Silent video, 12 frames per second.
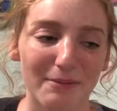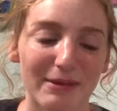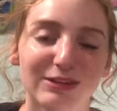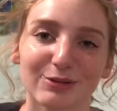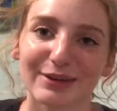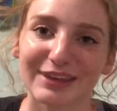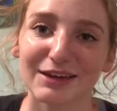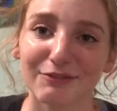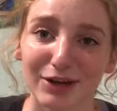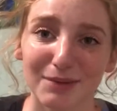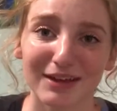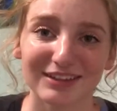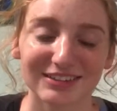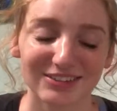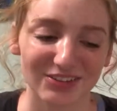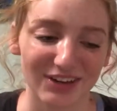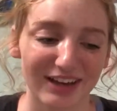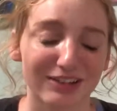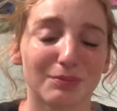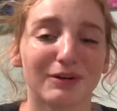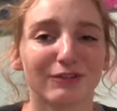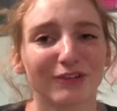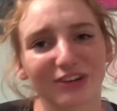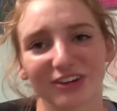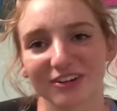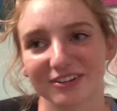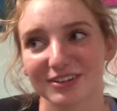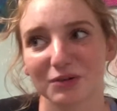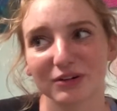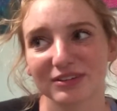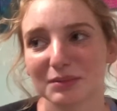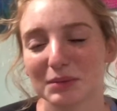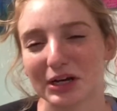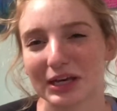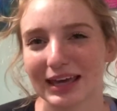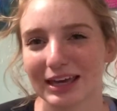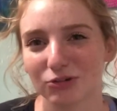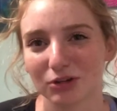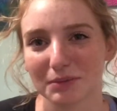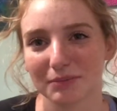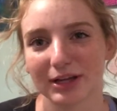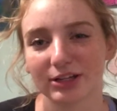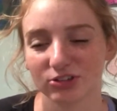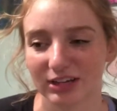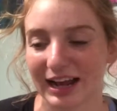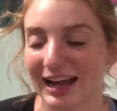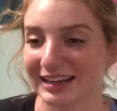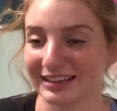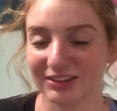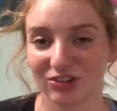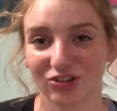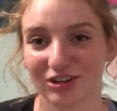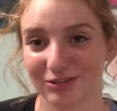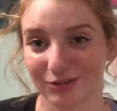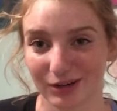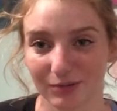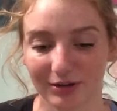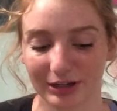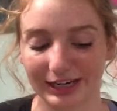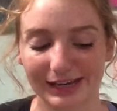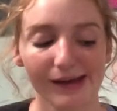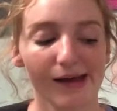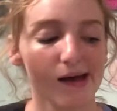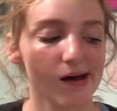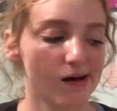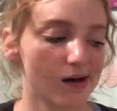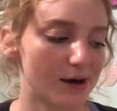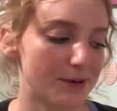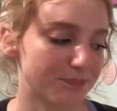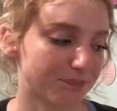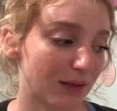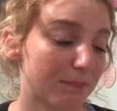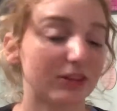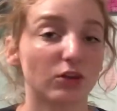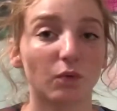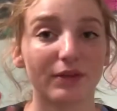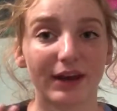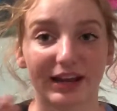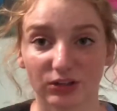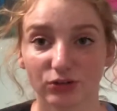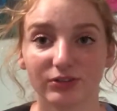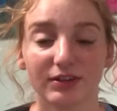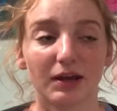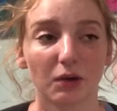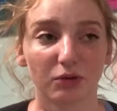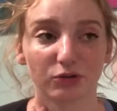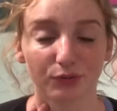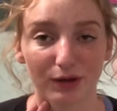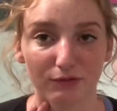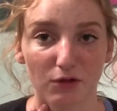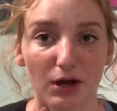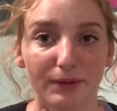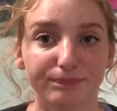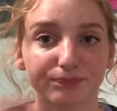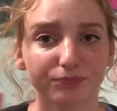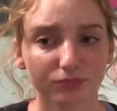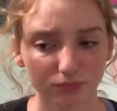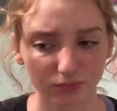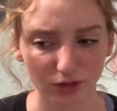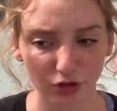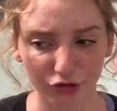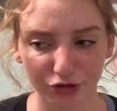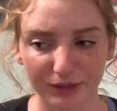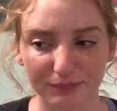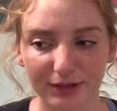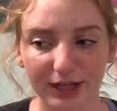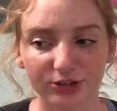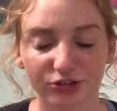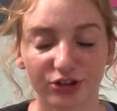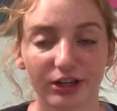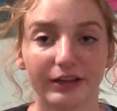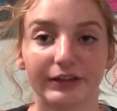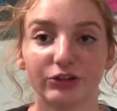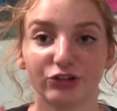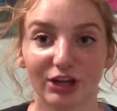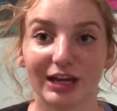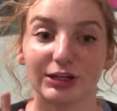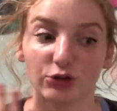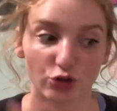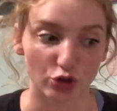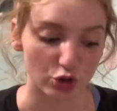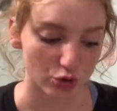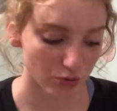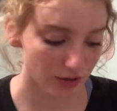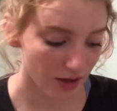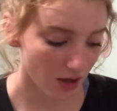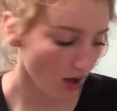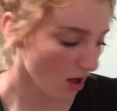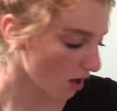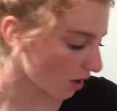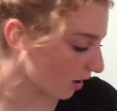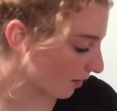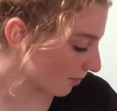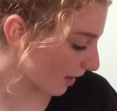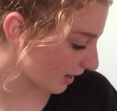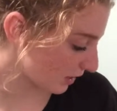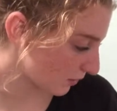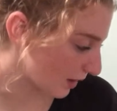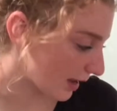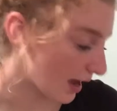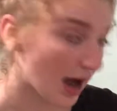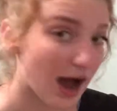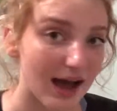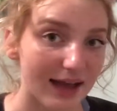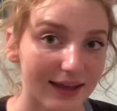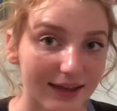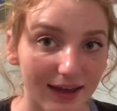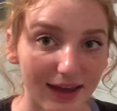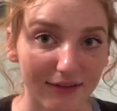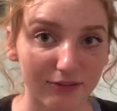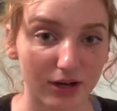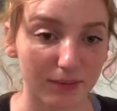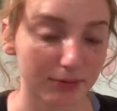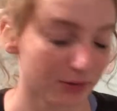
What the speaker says: so I can't recommend it to you guys. But if you're curious, it was the Mary Kay cream blush, and I had it in the shade Cranberry, but the one that I used today was Revlon cream blush in the shade Nude. Anyway, I have a couple